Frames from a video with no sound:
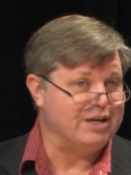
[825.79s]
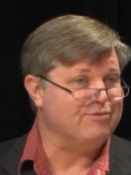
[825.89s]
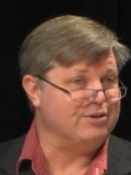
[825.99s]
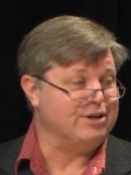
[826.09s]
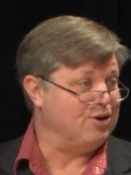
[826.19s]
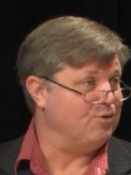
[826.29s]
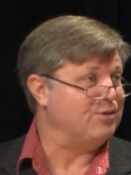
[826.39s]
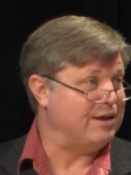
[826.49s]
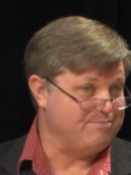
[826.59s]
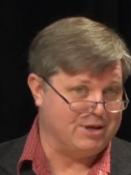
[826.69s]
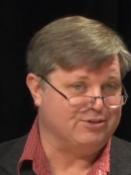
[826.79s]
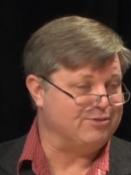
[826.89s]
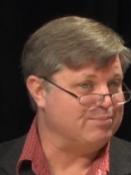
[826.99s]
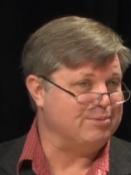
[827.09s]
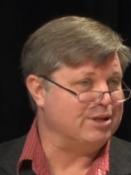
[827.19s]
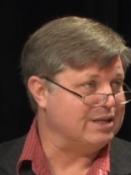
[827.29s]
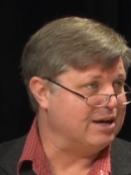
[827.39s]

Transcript: Even, you know, they've built a public